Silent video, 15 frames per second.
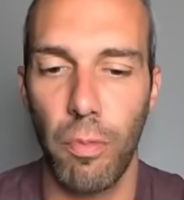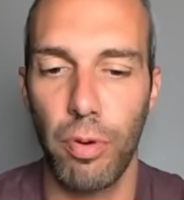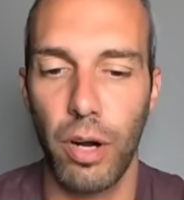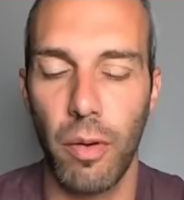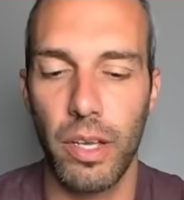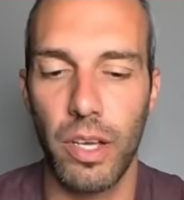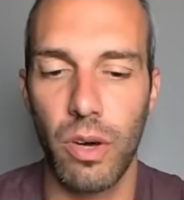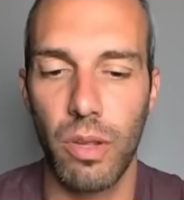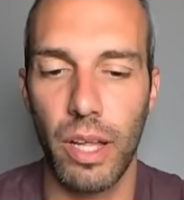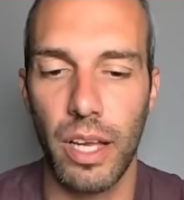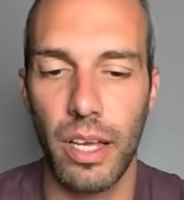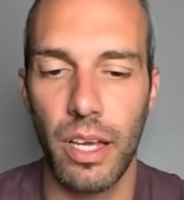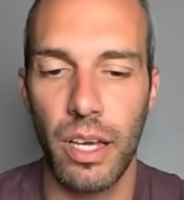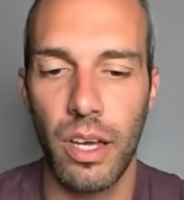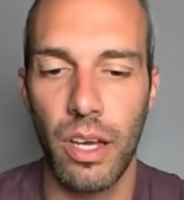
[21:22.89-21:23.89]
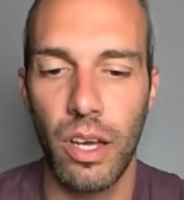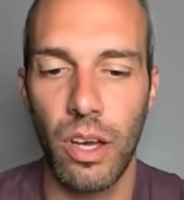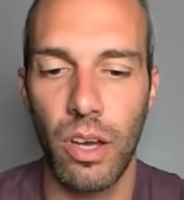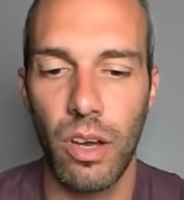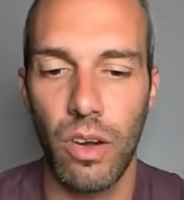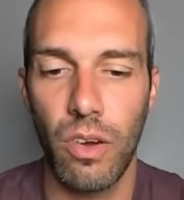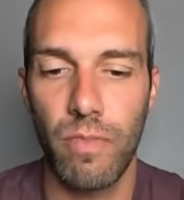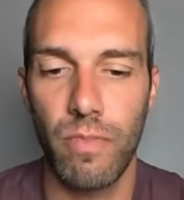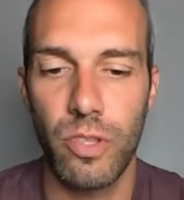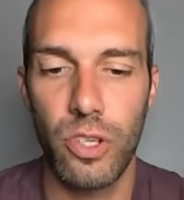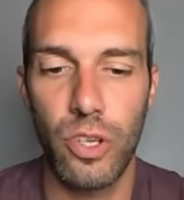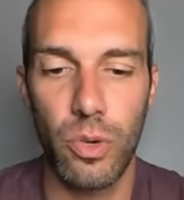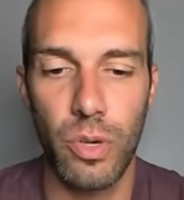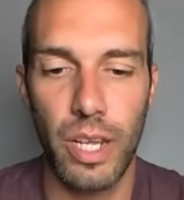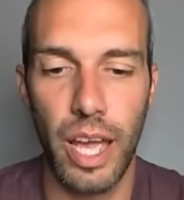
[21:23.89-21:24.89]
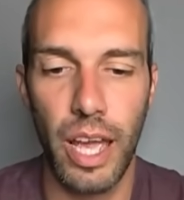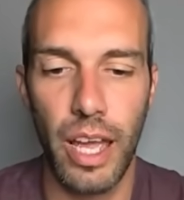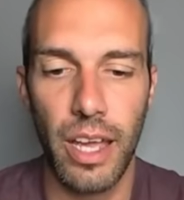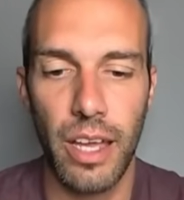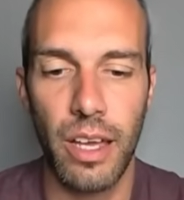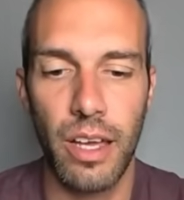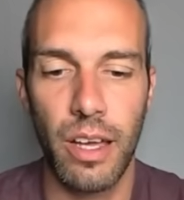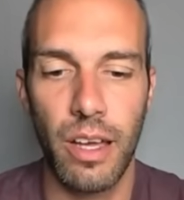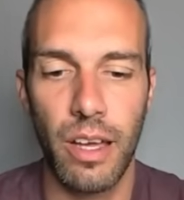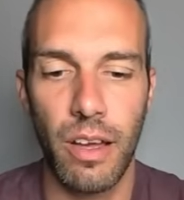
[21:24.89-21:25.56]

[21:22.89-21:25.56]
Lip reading: I'll probably go like 2 a day